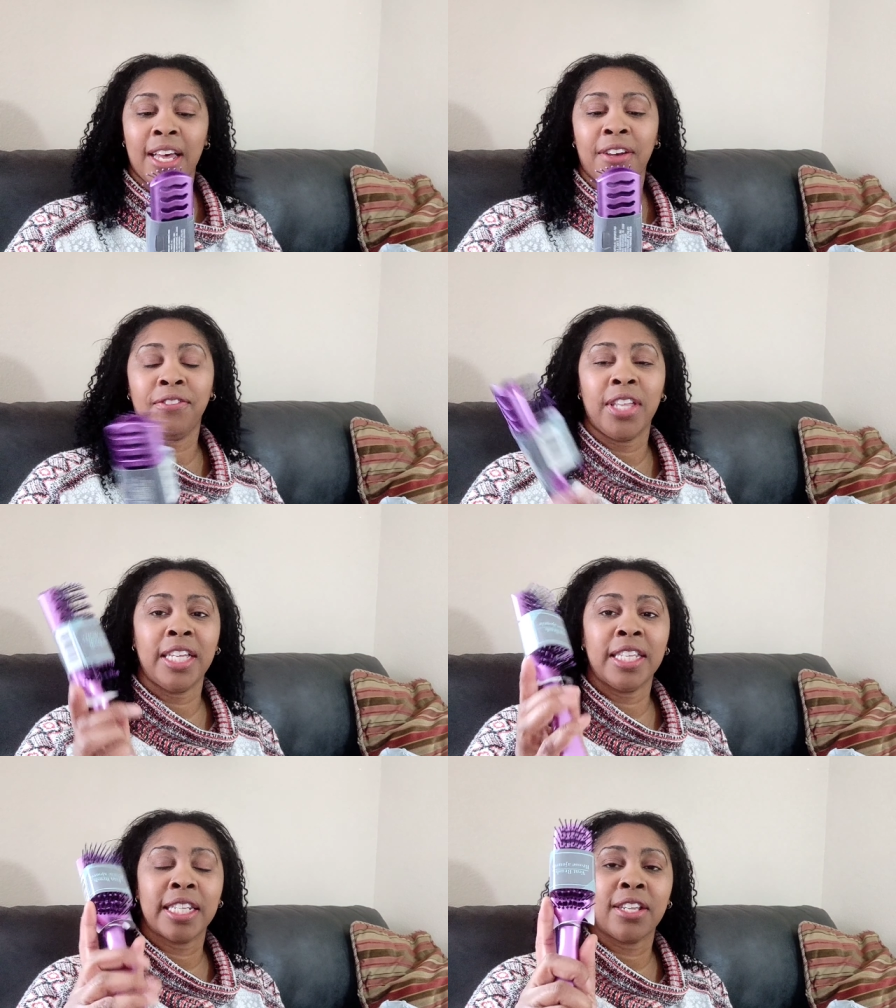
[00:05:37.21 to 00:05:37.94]
of
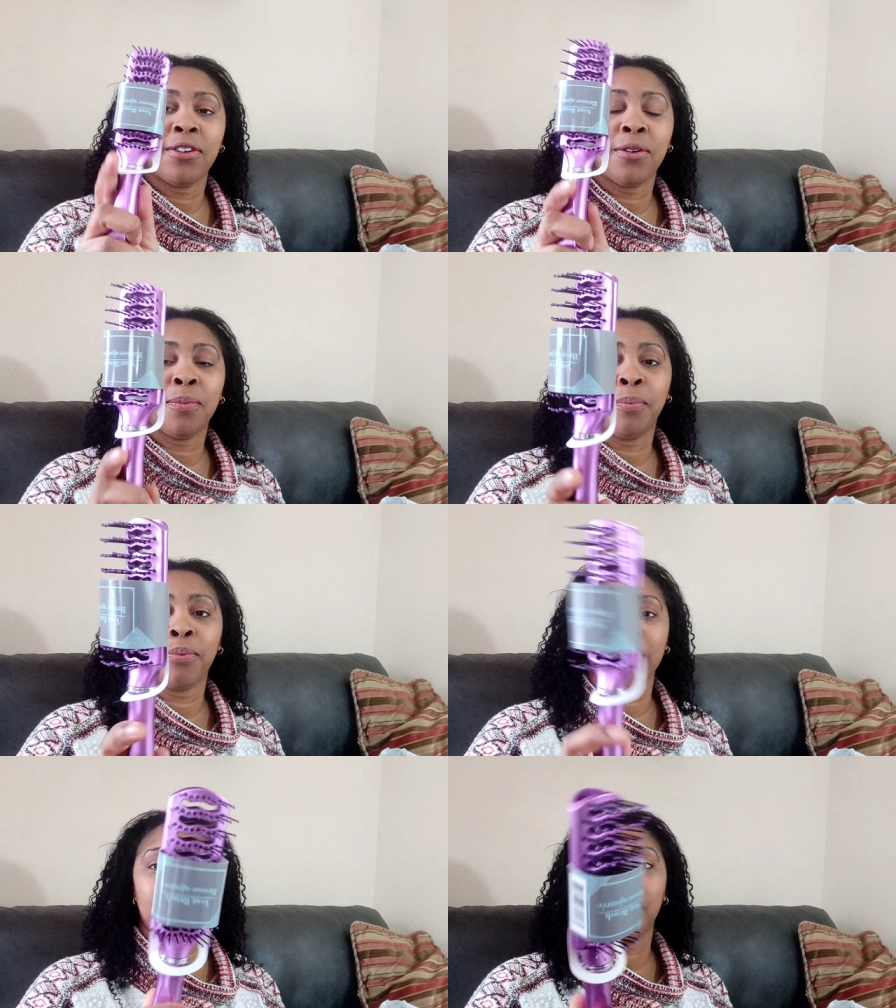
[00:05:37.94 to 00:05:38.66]
these little
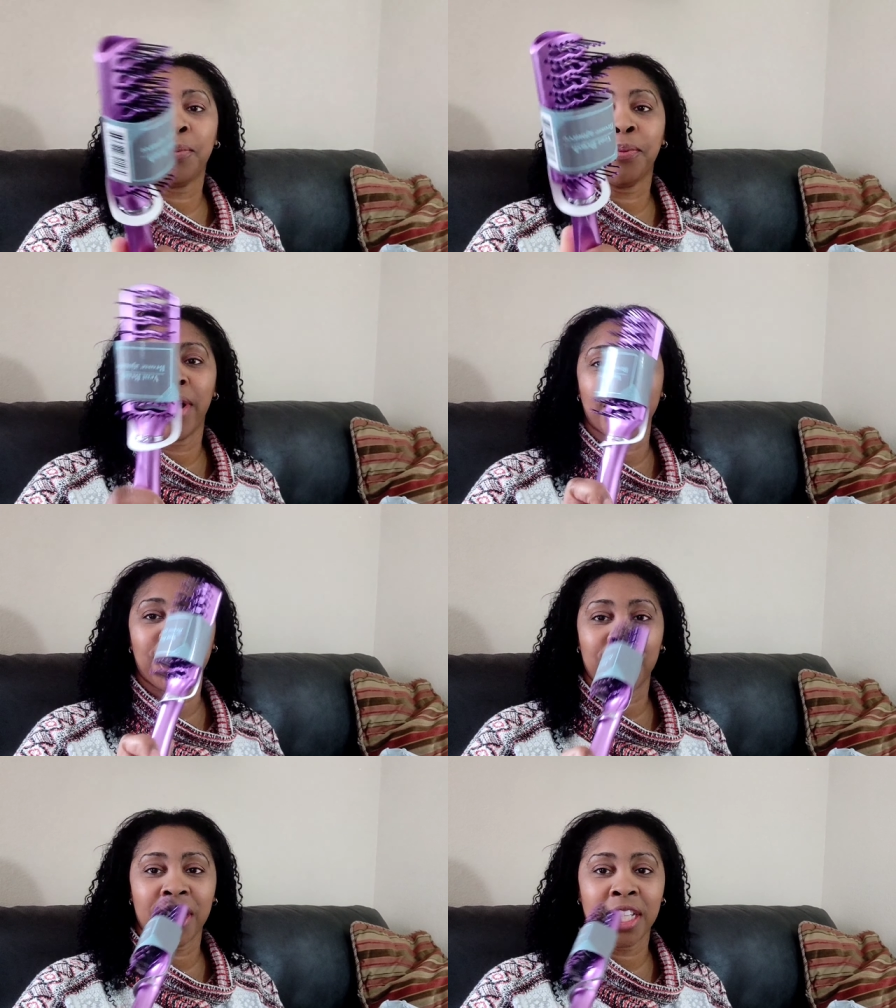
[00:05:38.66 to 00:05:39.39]
bristle
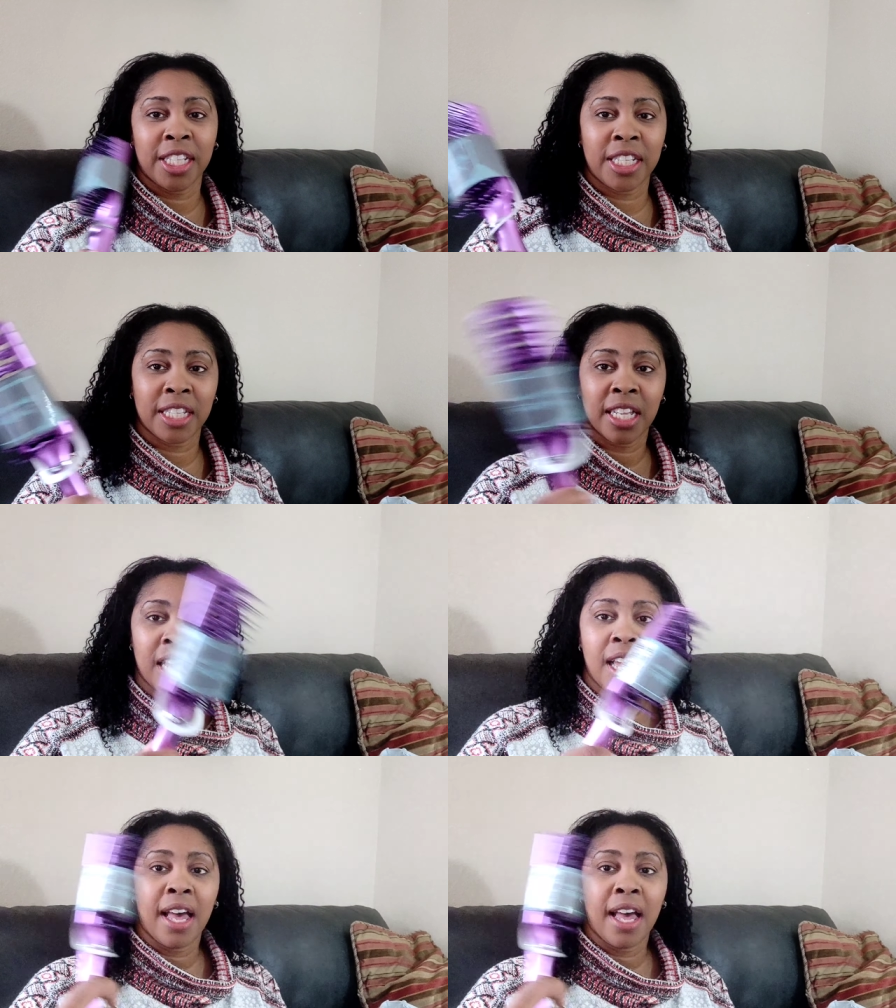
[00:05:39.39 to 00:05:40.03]
brushes.